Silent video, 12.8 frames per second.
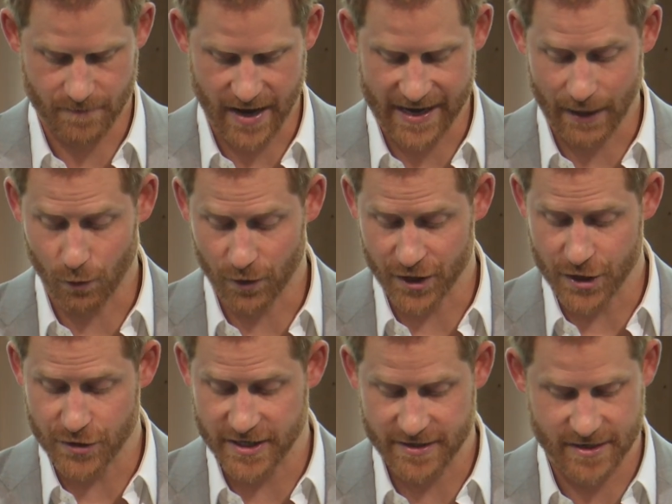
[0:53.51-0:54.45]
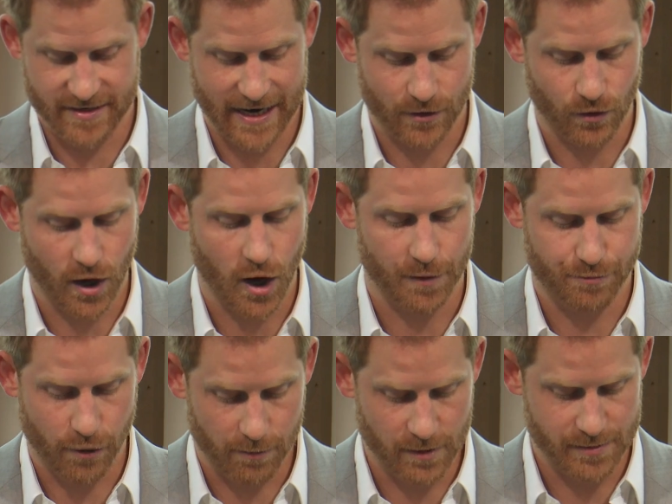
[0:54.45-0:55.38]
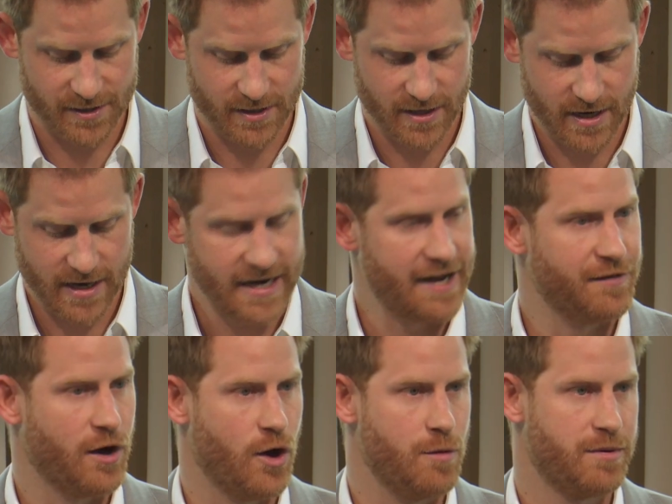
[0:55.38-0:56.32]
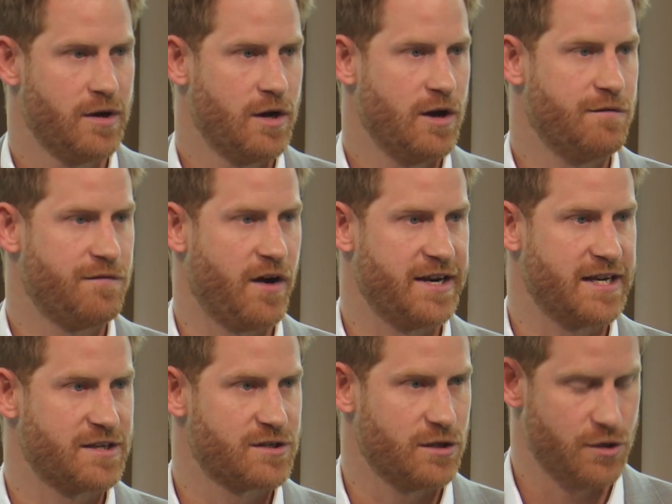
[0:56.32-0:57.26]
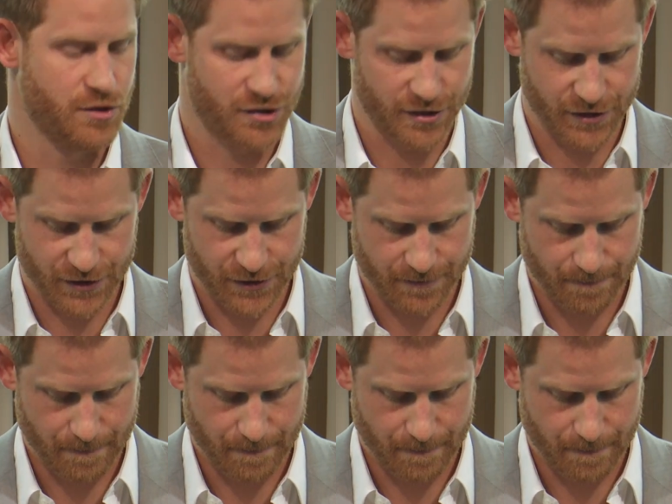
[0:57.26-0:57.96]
and I want to use it to tackle hard problems in the hope of finding solutions.